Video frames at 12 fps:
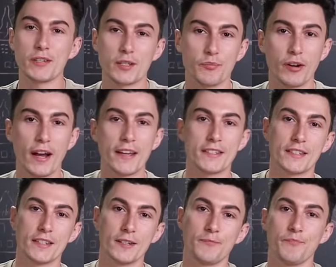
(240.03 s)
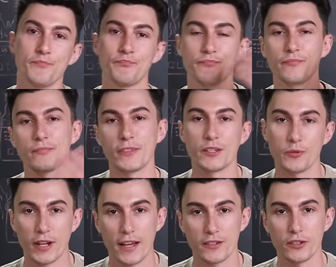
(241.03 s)
be surprised this
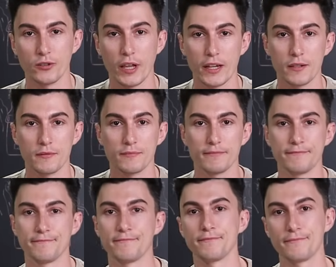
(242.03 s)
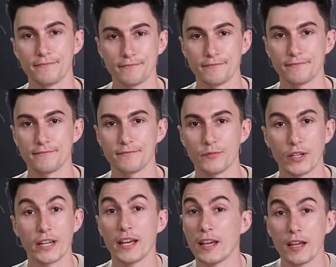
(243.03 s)
one has no light.
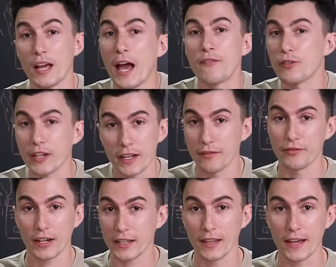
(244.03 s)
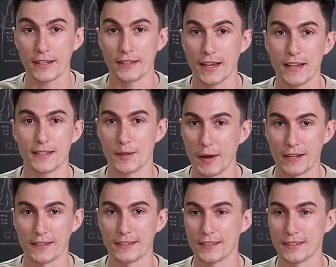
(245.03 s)
You're gonna ever get a light, guys, come on.